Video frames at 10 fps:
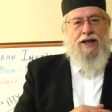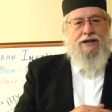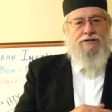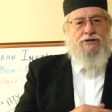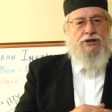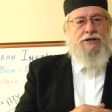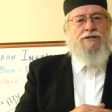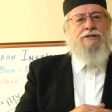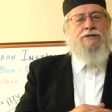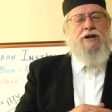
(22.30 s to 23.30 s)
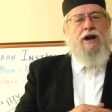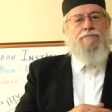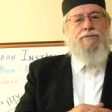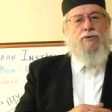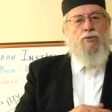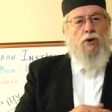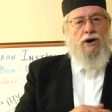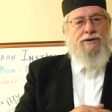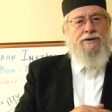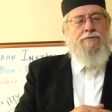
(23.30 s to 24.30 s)
and that's Genesis chapter
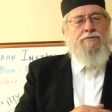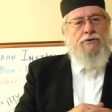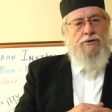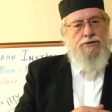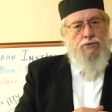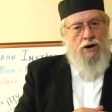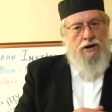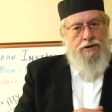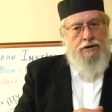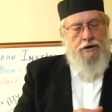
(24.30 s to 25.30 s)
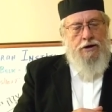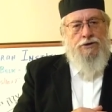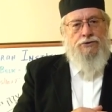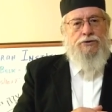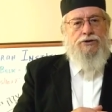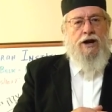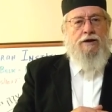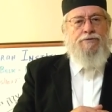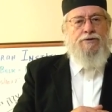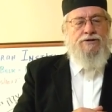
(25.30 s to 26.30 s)
1, verse 1, through
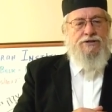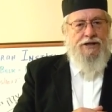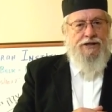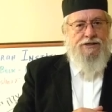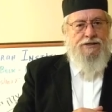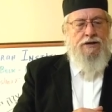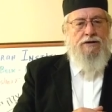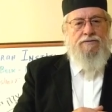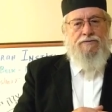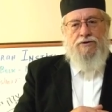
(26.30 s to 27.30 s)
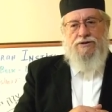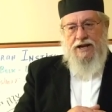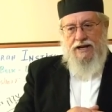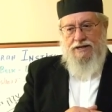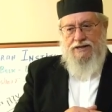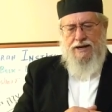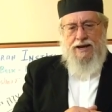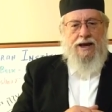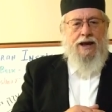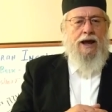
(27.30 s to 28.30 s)
chapter 6, verse 8.
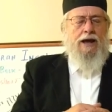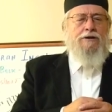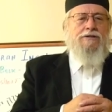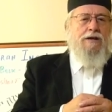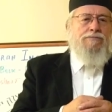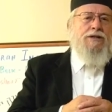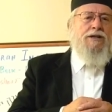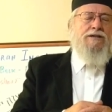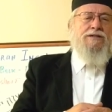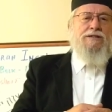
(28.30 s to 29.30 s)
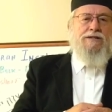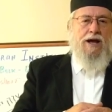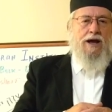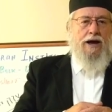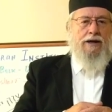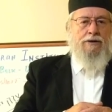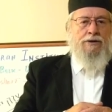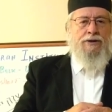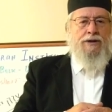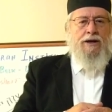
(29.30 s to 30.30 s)
And our subject is
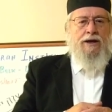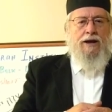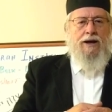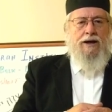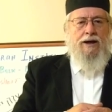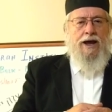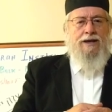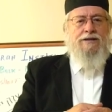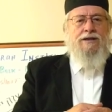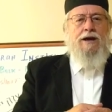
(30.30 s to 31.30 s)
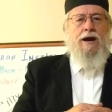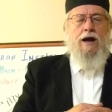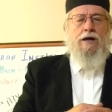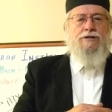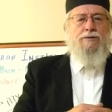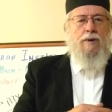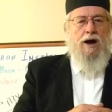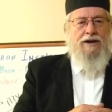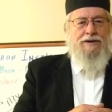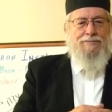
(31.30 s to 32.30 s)
entitled, Et
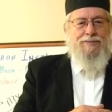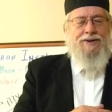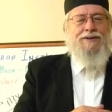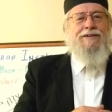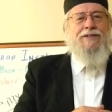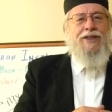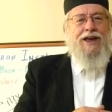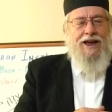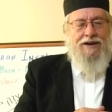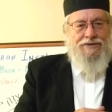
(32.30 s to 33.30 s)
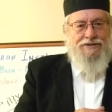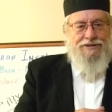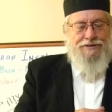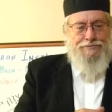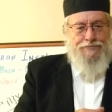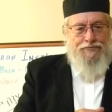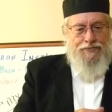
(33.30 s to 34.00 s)
HaShamayim, the heavens.